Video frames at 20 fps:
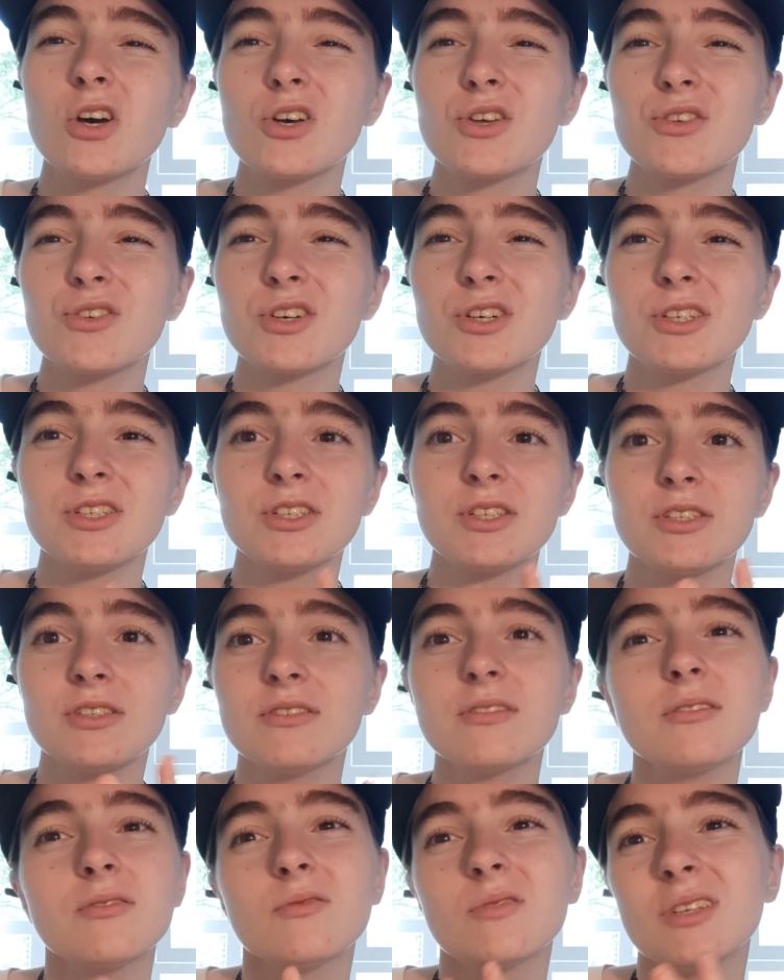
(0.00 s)
so
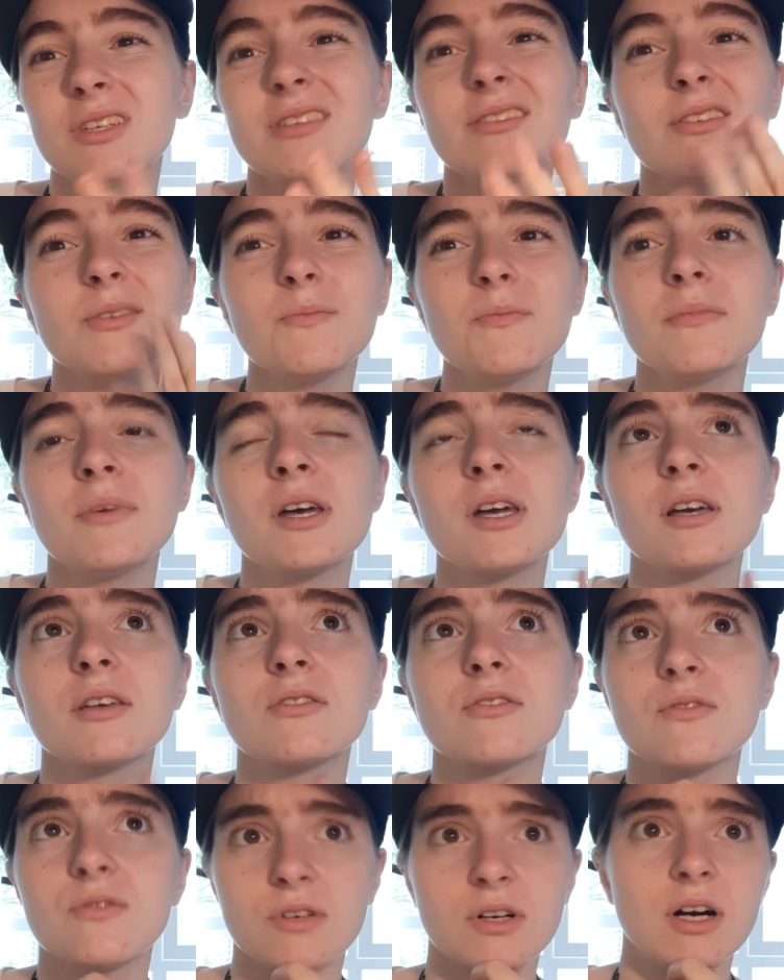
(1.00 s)
it's a
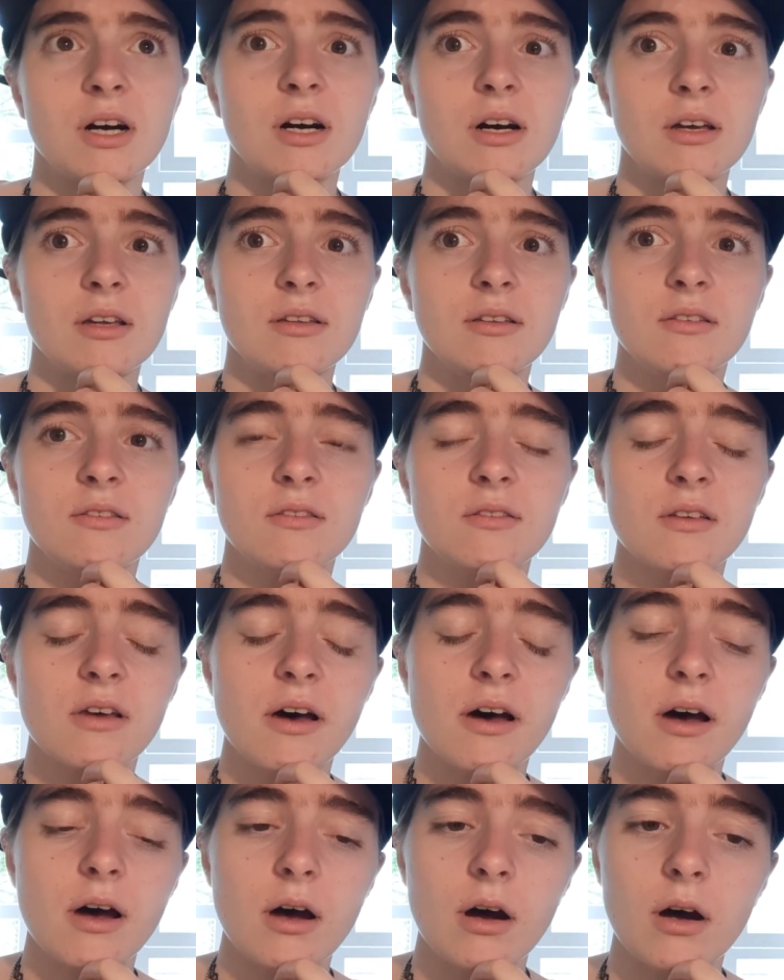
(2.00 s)
mix for us.
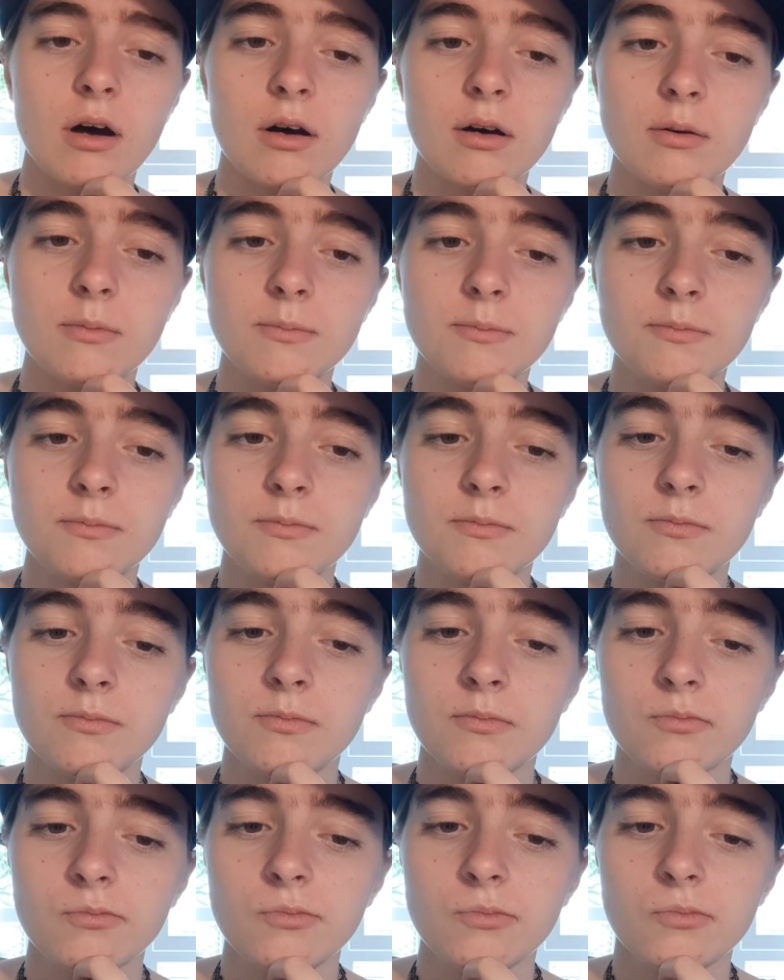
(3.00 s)
Don't